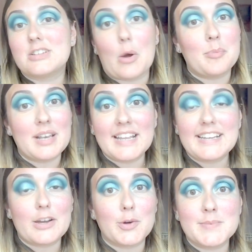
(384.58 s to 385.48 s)

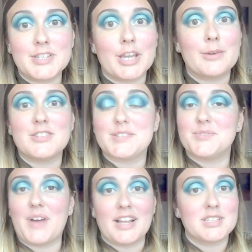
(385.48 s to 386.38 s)
Completely up to you.
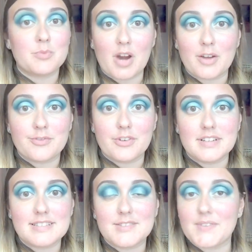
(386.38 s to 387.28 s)
Just find your
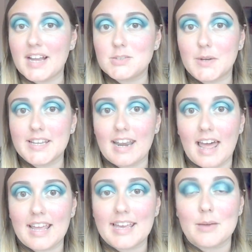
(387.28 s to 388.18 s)
preference, find what you
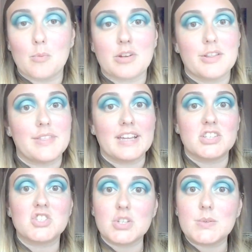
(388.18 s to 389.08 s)
like and what you
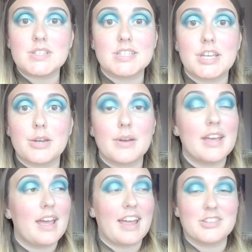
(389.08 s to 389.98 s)
think suits you.
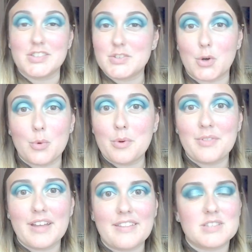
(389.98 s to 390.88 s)
Just go
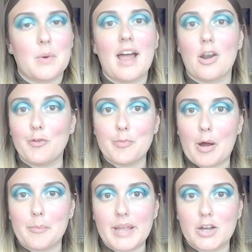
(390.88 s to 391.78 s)
with it. That's what I love
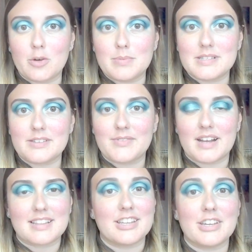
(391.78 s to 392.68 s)
about makeup, is the
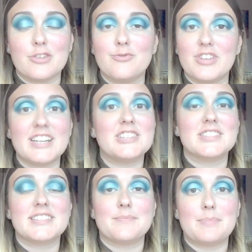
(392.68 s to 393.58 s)
fact that you can really
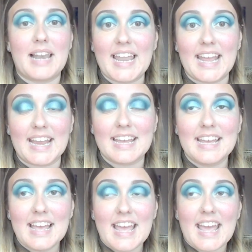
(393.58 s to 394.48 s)
just play,
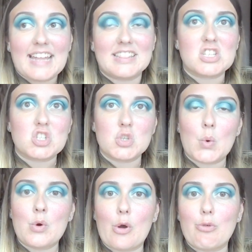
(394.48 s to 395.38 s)
and there's
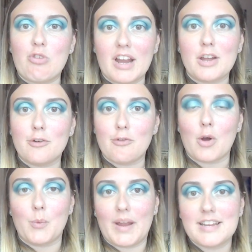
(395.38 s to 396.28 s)
no right or
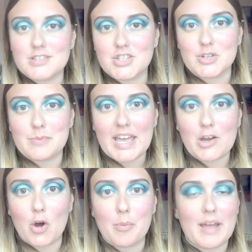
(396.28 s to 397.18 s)
wrong way to do
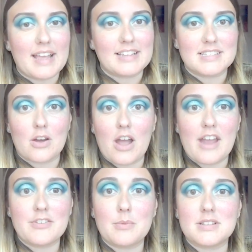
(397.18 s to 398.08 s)
makeup. It's
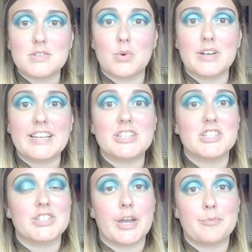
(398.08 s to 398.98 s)
everyone's all
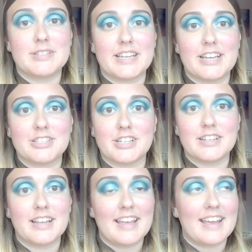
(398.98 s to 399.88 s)
each
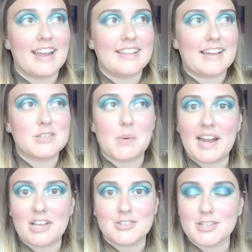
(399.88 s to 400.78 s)
interpretation, and that is
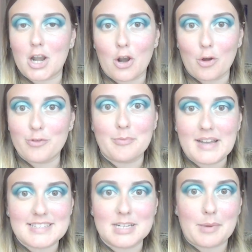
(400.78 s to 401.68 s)
why I just love
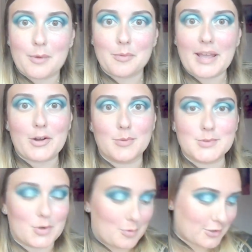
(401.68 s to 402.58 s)
messing about with makeup
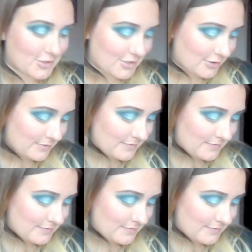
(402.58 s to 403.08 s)
so much.